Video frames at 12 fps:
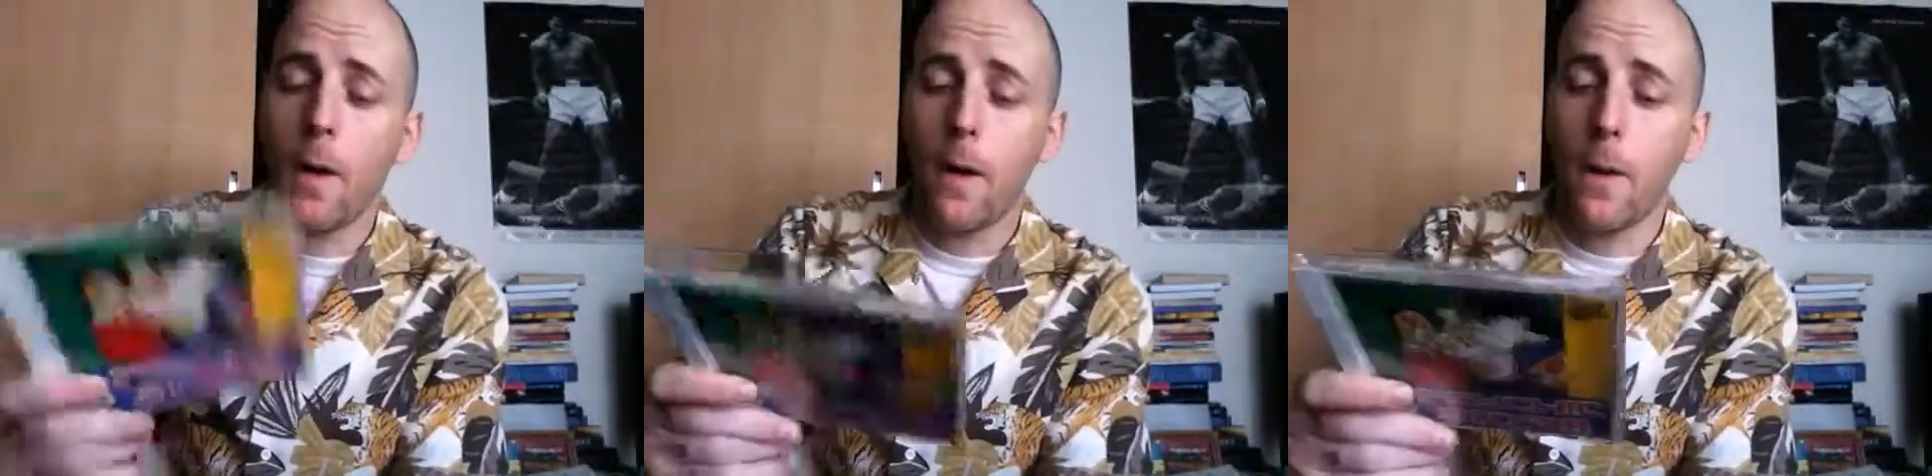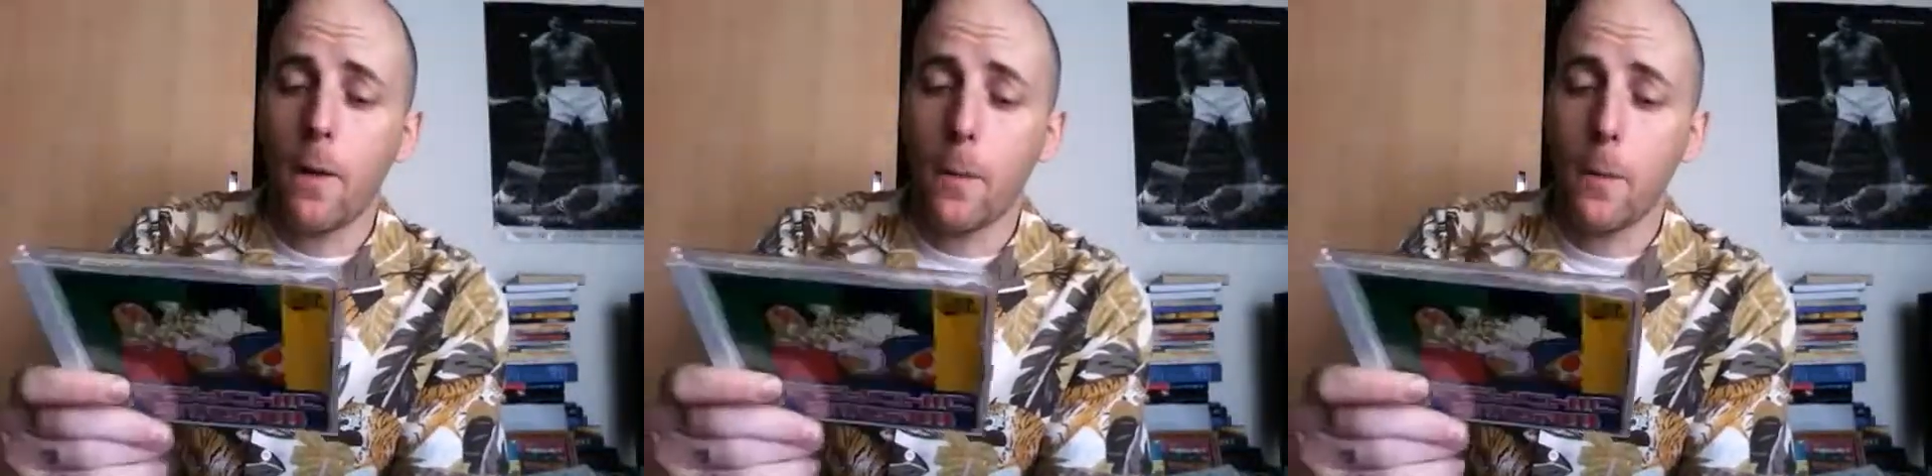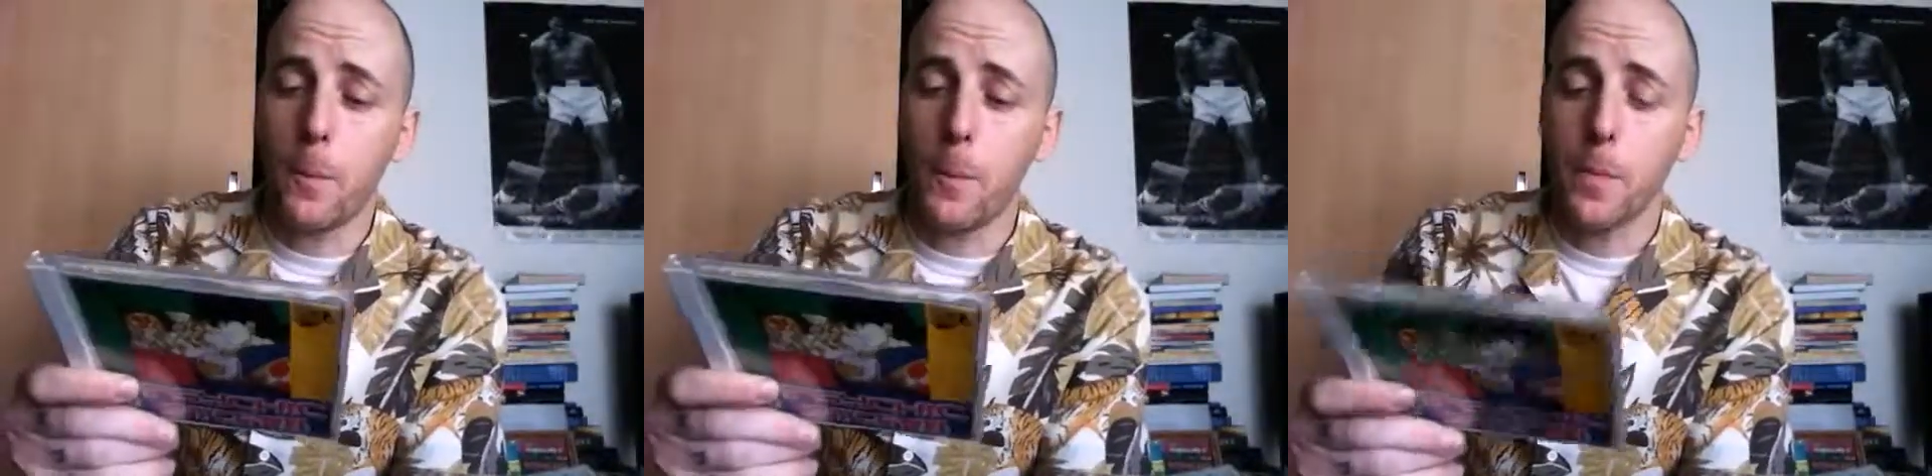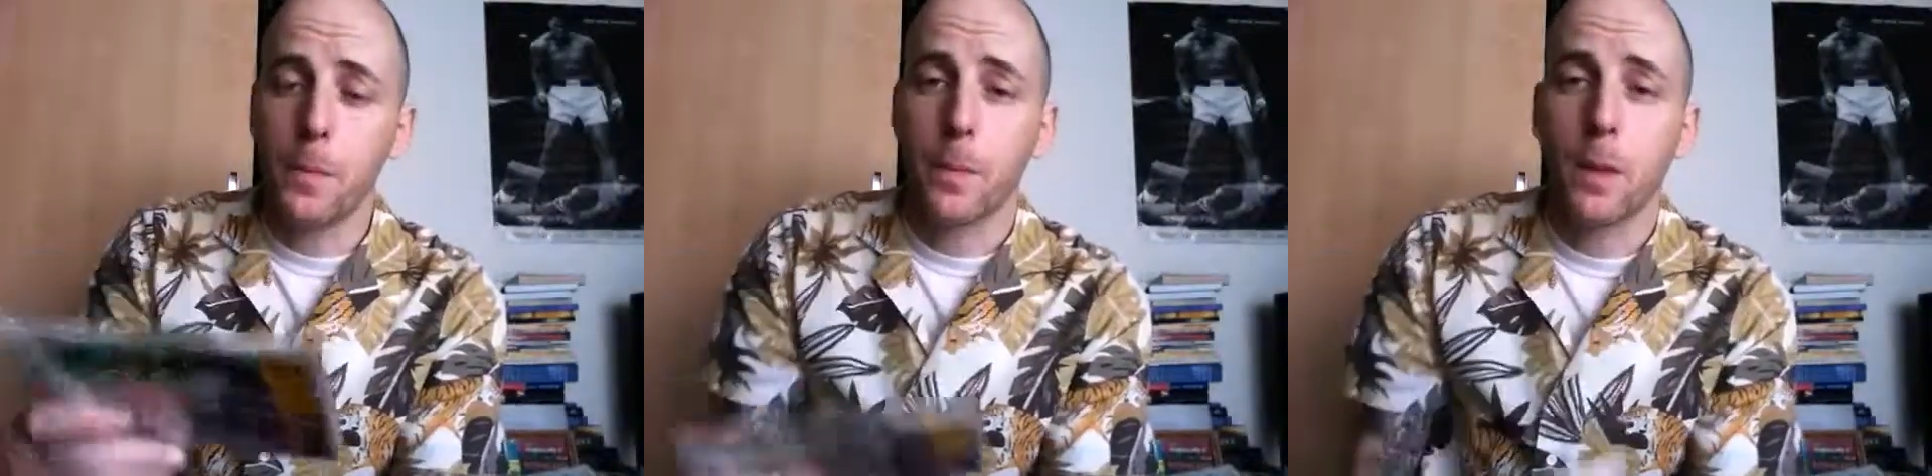are
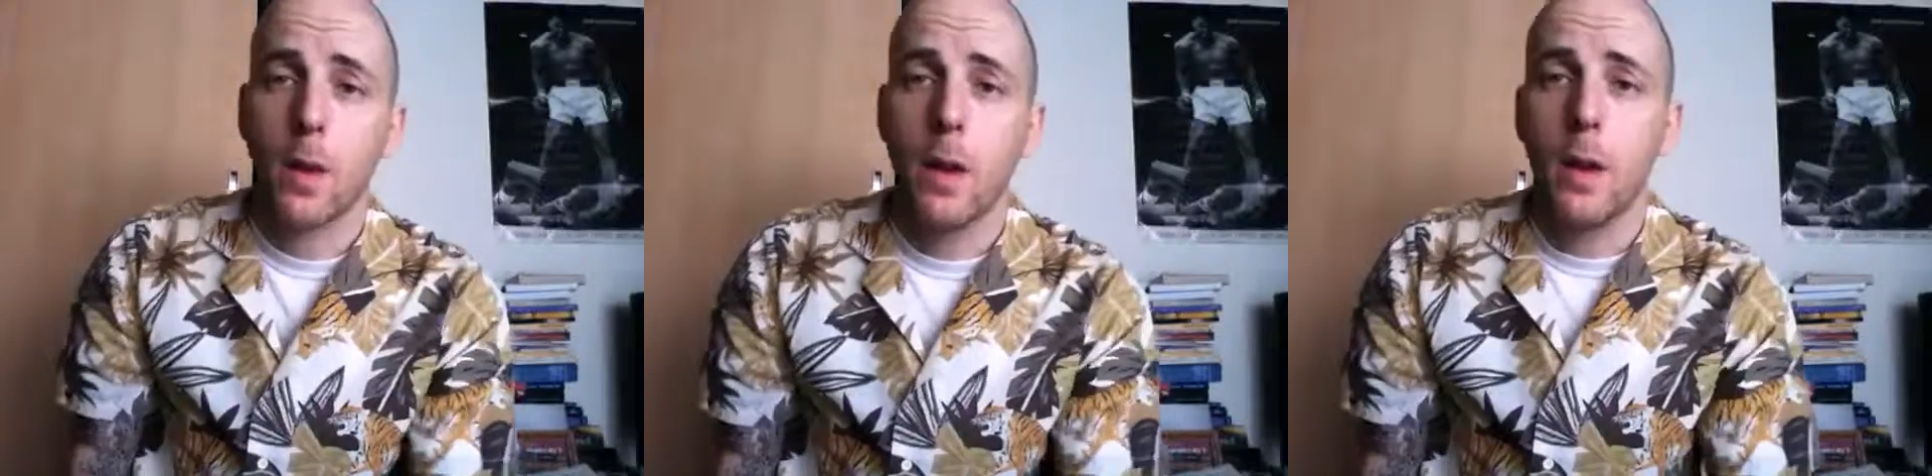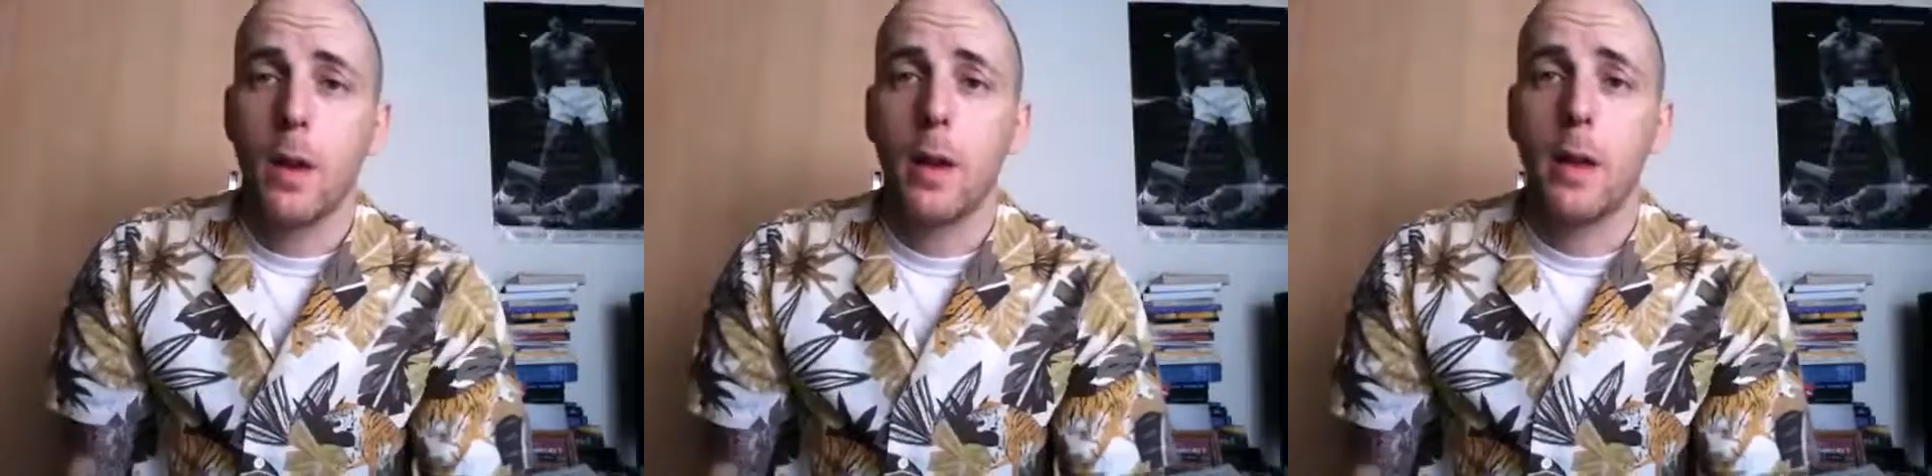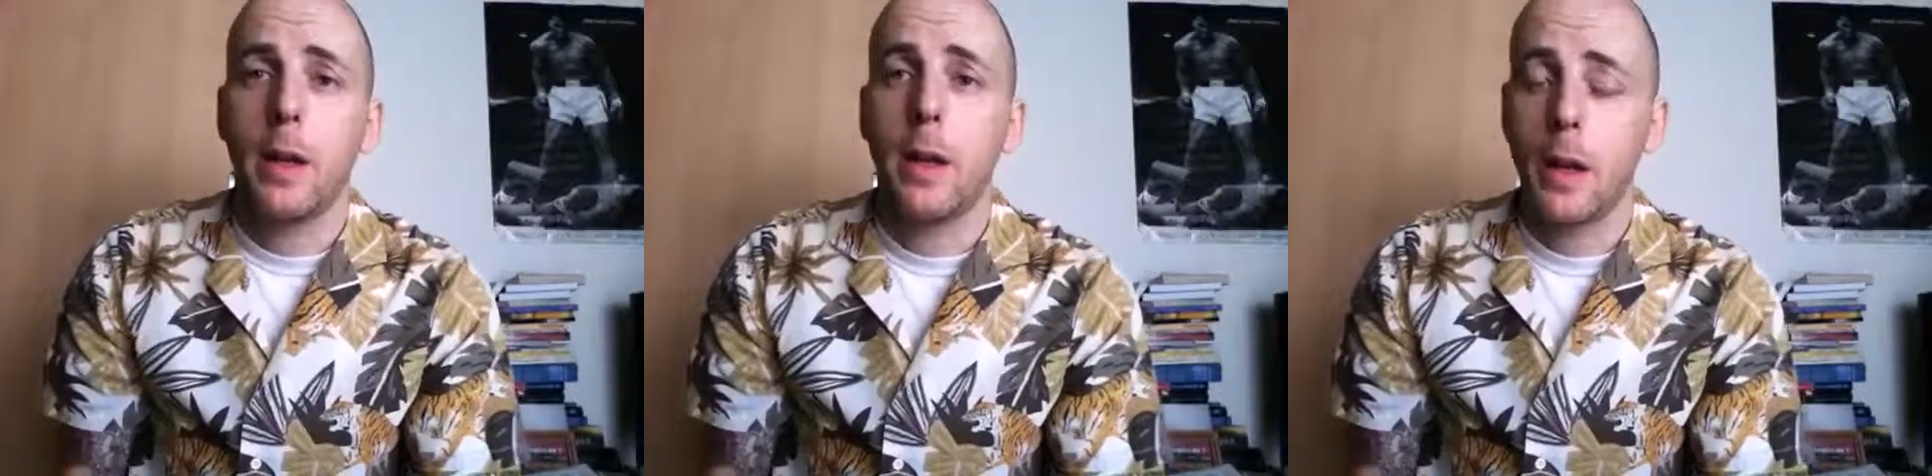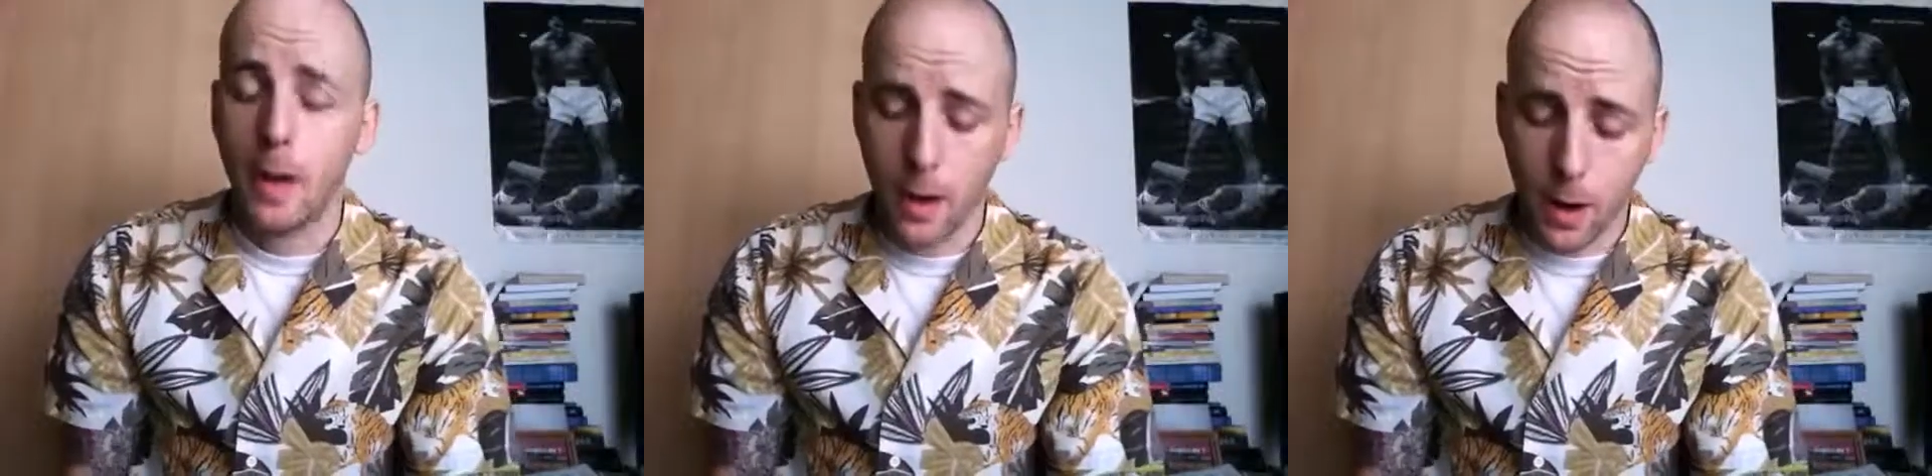memorable. You know, they're
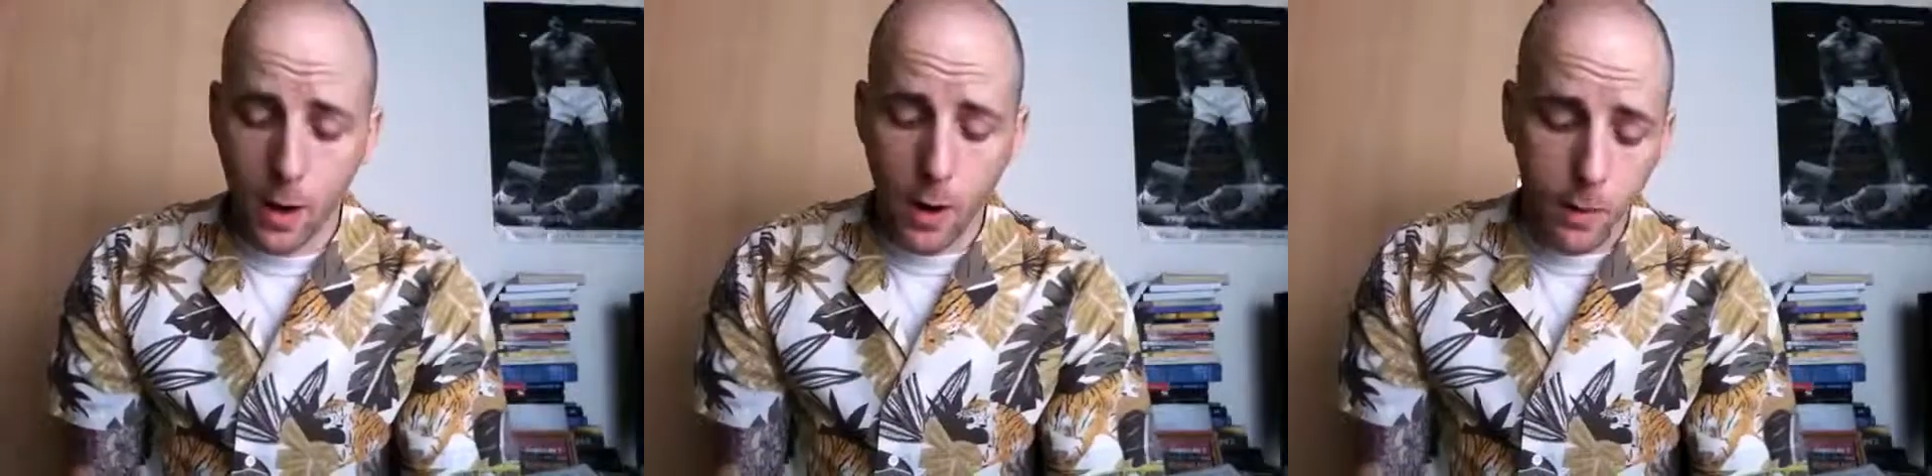just good.